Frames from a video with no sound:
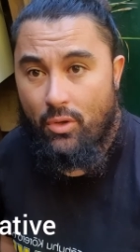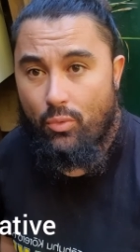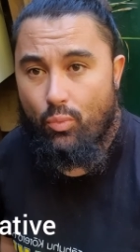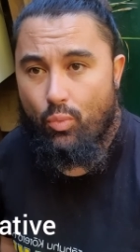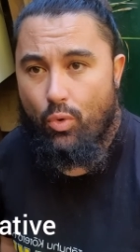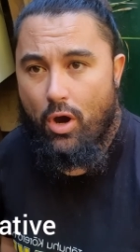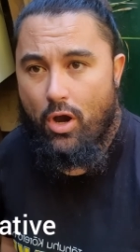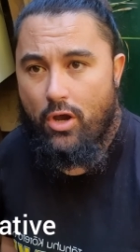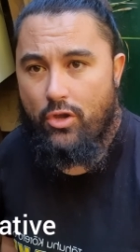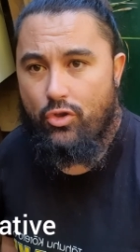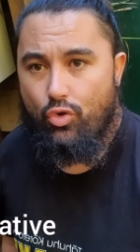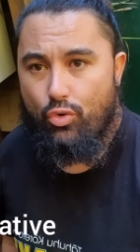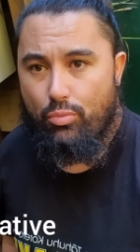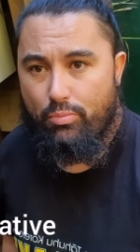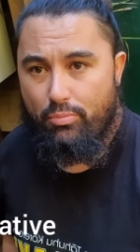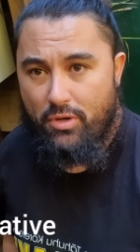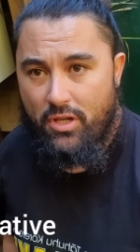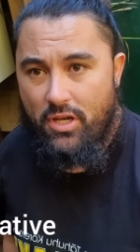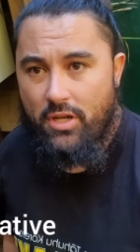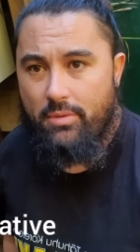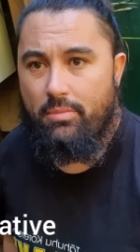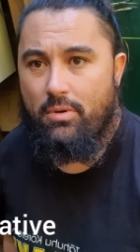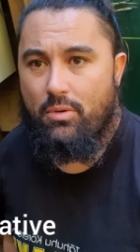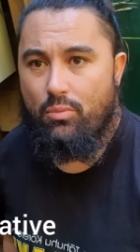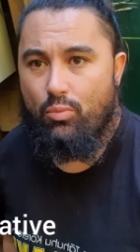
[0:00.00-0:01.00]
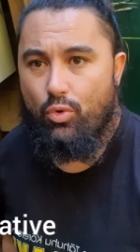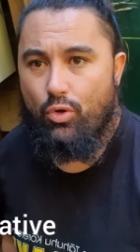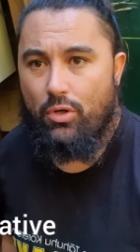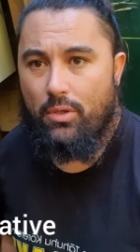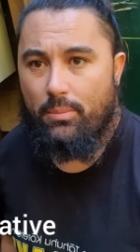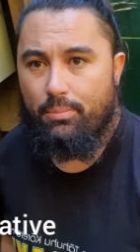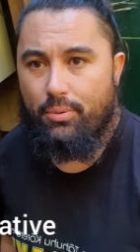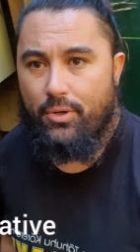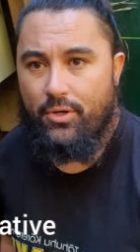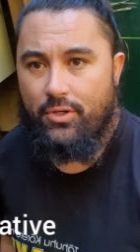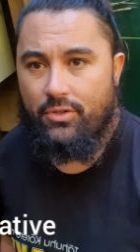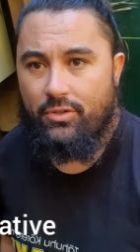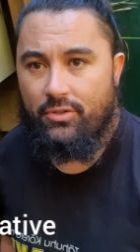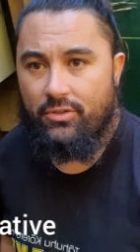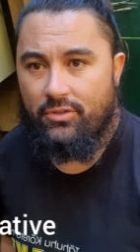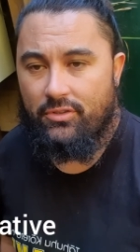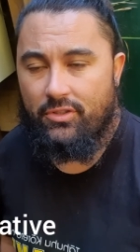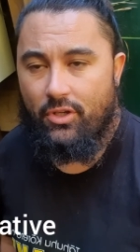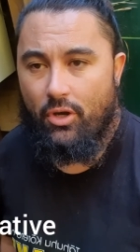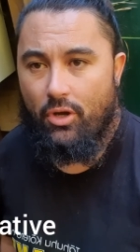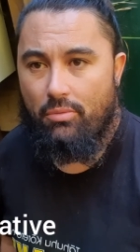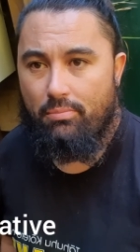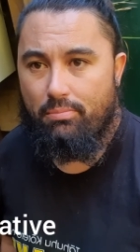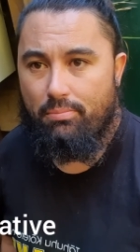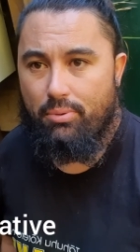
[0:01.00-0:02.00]
why your minimum water pressure is
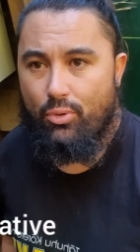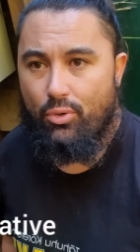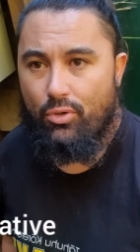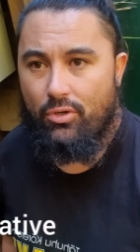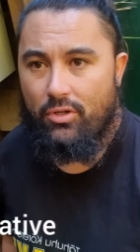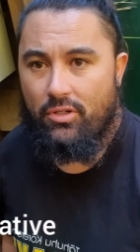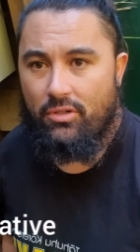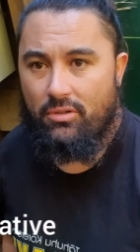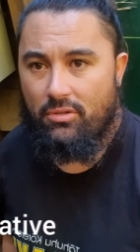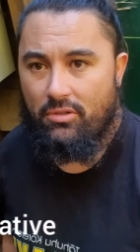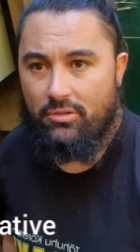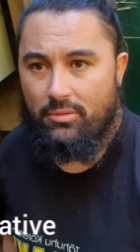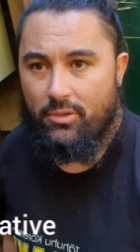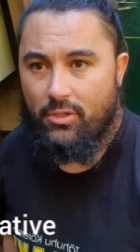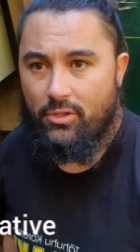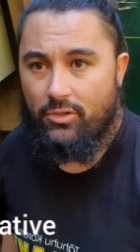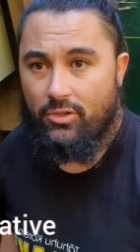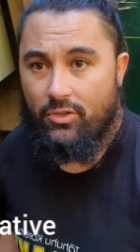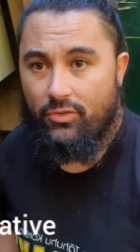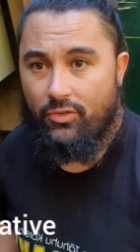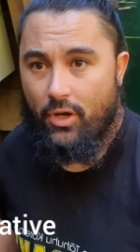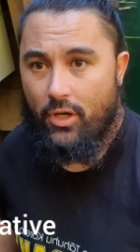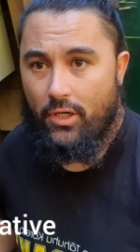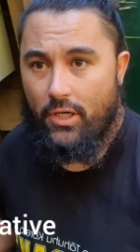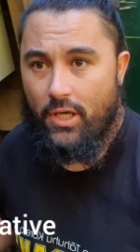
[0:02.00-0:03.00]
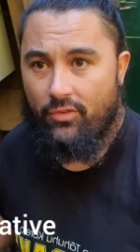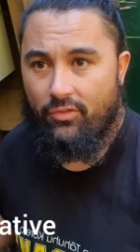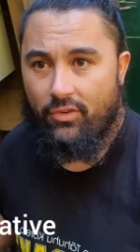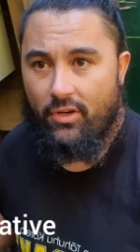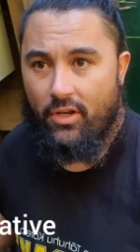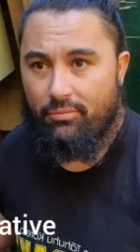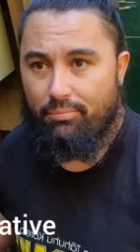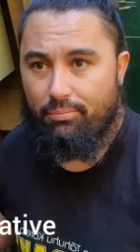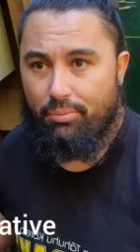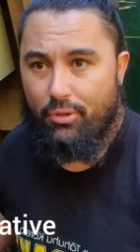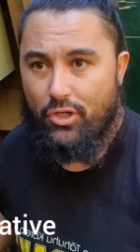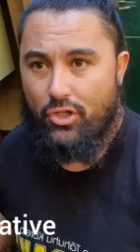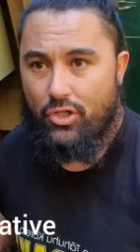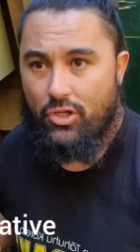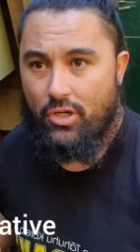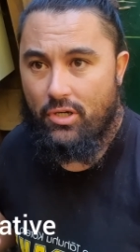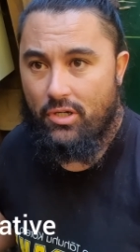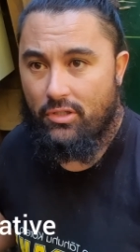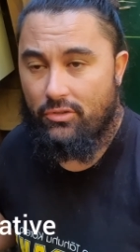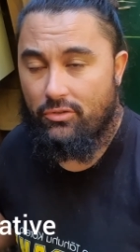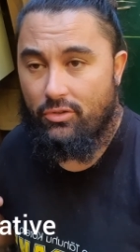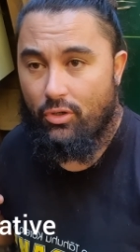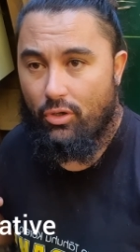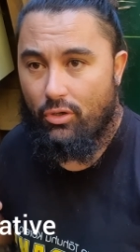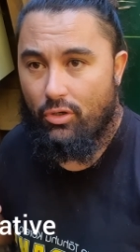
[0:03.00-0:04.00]
so important is because if you don't have enough pressure,
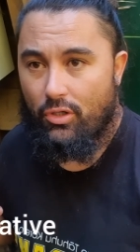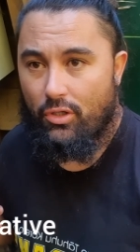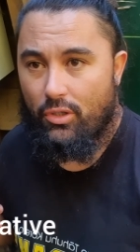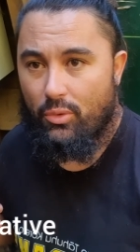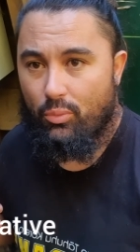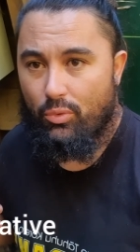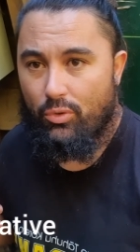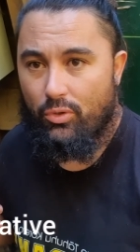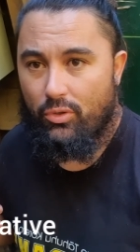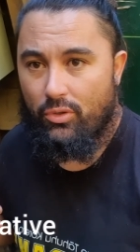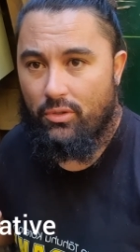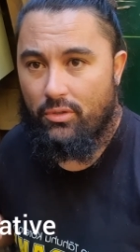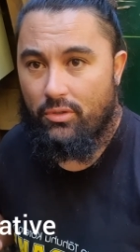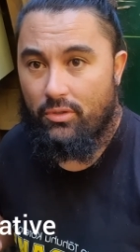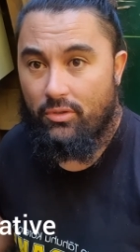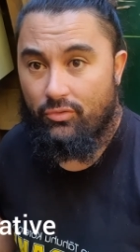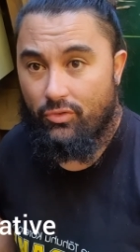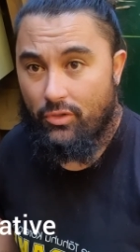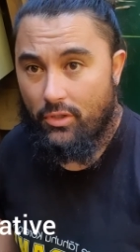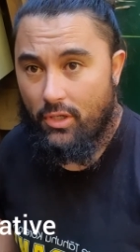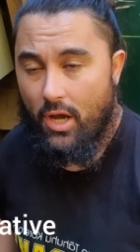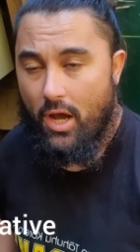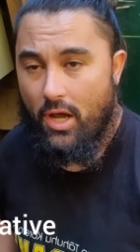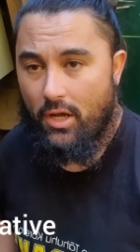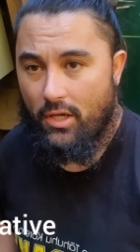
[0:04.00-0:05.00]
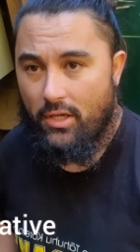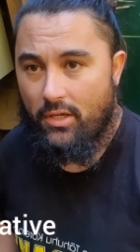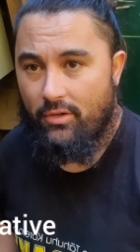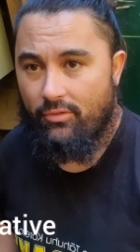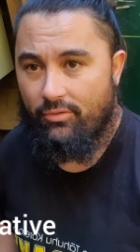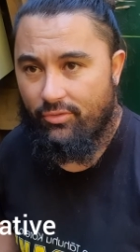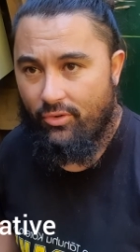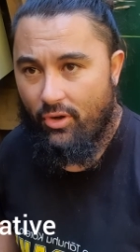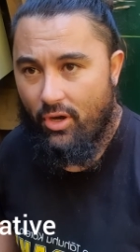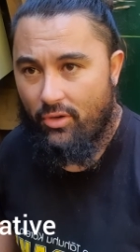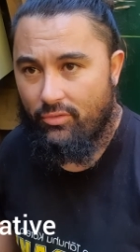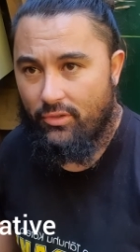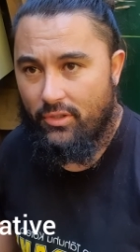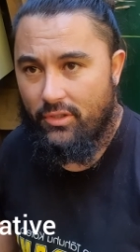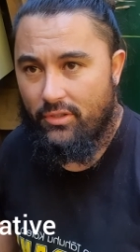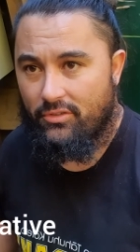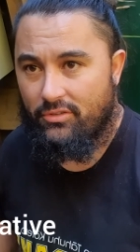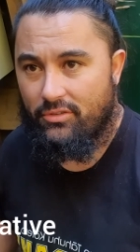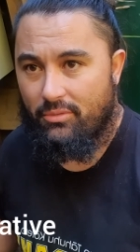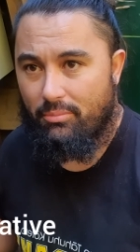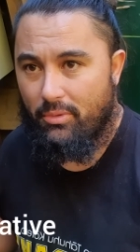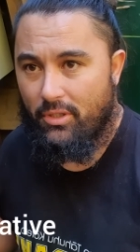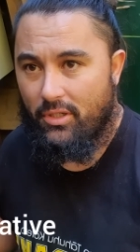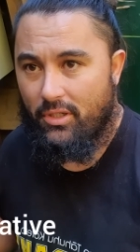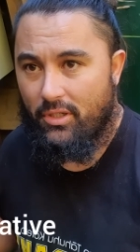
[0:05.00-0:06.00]
it's not going to work. If you can't get 5
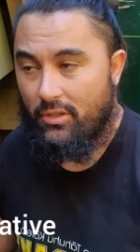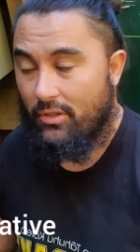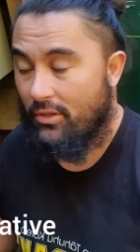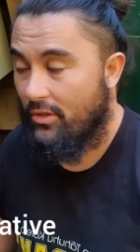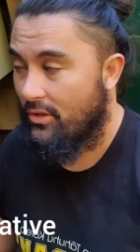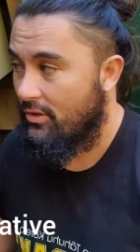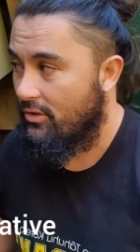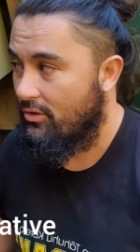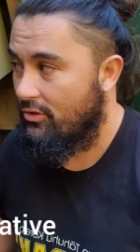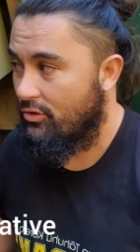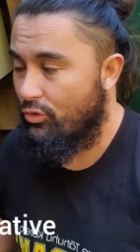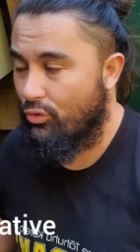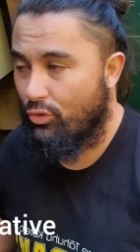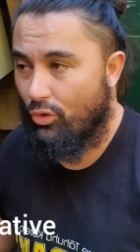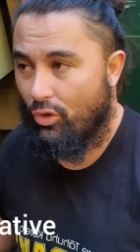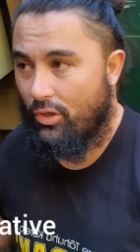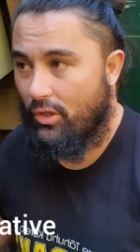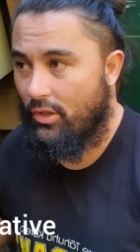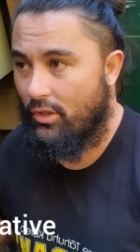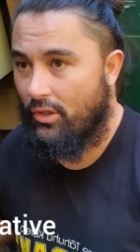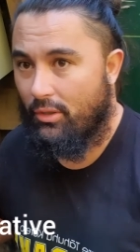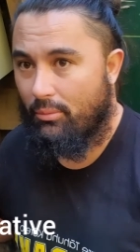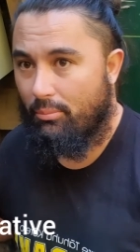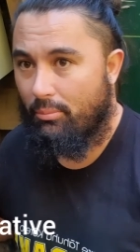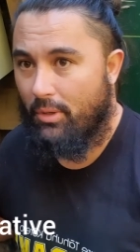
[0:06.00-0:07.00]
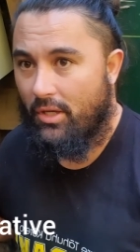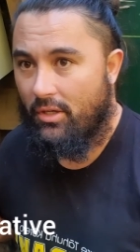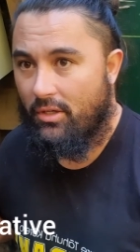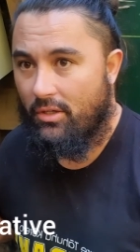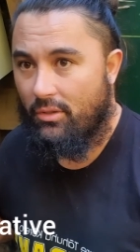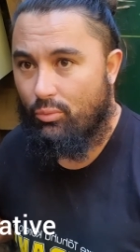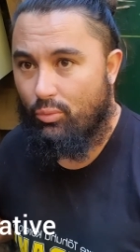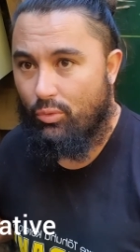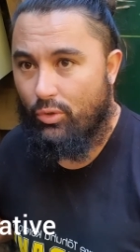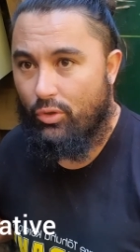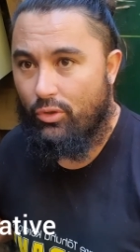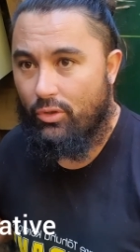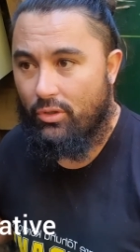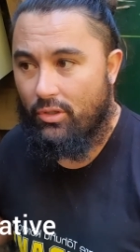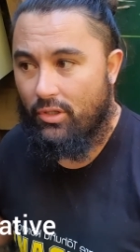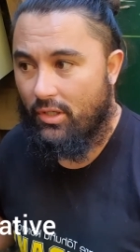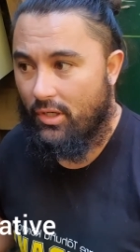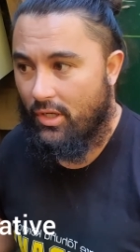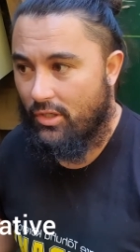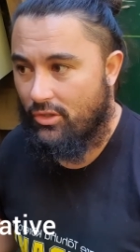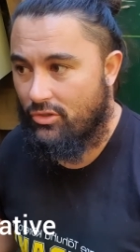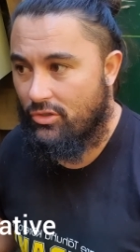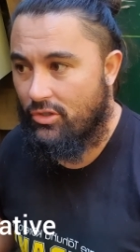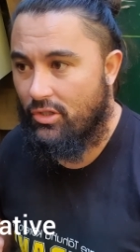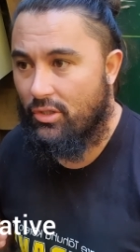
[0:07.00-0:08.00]
litres a minute, you're not going to make it work. It
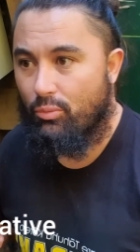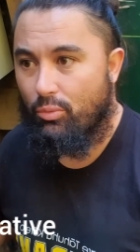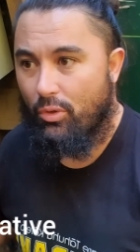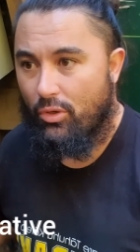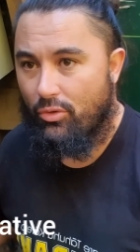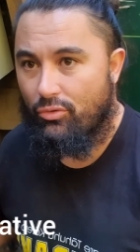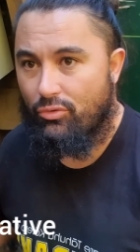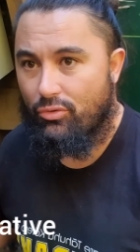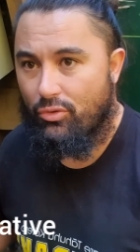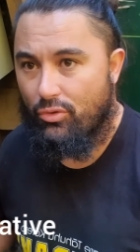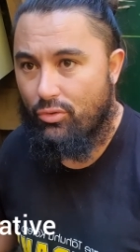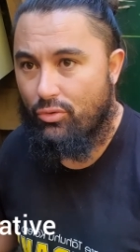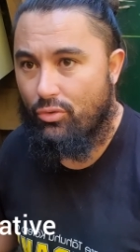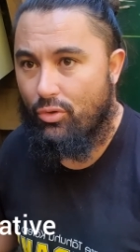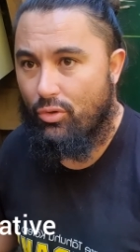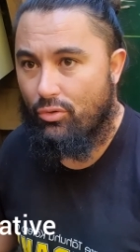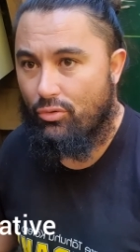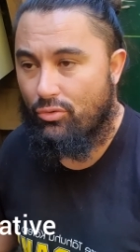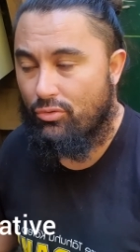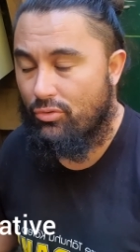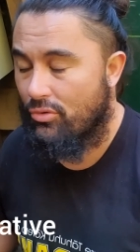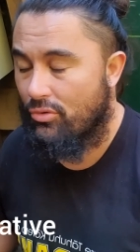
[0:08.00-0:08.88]
actually won't turn on.